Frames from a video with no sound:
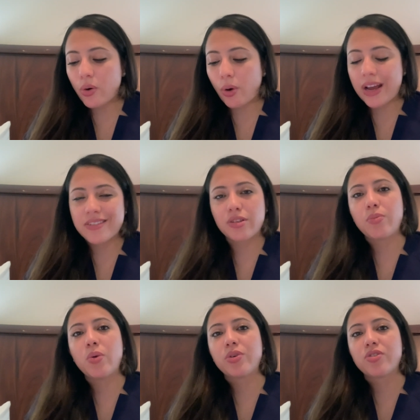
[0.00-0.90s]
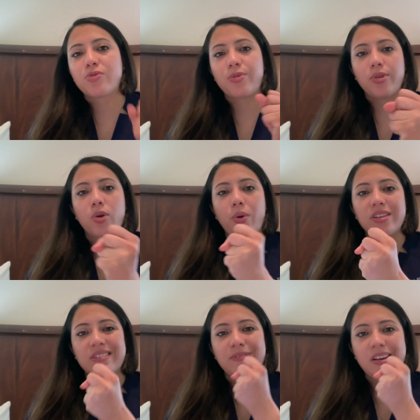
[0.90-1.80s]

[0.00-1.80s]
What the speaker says: or histamine, which is further going to